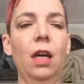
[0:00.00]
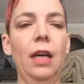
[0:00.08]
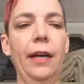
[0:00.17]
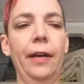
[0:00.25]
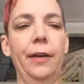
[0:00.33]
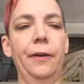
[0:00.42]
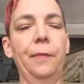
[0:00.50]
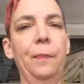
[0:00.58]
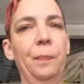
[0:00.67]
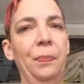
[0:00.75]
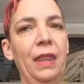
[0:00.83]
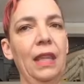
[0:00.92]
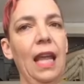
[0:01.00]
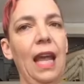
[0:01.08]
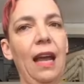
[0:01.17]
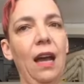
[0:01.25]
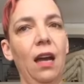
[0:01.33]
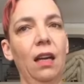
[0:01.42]
um,
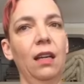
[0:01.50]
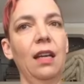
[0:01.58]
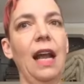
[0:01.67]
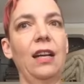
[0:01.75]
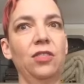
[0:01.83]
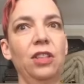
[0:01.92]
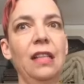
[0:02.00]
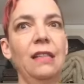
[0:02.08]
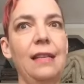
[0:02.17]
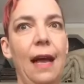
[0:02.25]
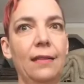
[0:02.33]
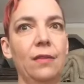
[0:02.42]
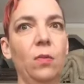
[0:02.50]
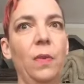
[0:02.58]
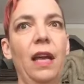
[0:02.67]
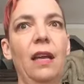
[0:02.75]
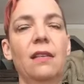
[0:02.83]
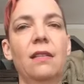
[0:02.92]
and can actually
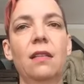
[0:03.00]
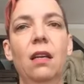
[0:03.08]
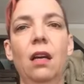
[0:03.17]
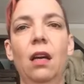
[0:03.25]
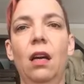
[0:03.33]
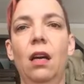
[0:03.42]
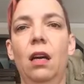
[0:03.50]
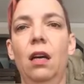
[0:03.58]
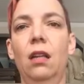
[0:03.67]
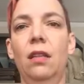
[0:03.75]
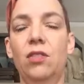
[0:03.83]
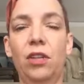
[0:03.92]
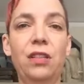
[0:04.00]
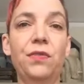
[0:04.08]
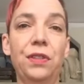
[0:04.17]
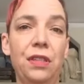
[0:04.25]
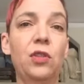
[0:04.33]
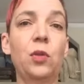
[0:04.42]
exacerbate uh, the
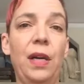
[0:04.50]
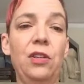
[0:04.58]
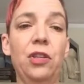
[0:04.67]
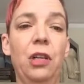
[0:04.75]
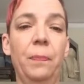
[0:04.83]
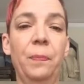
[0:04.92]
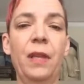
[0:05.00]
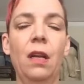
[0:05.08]
stressful situation.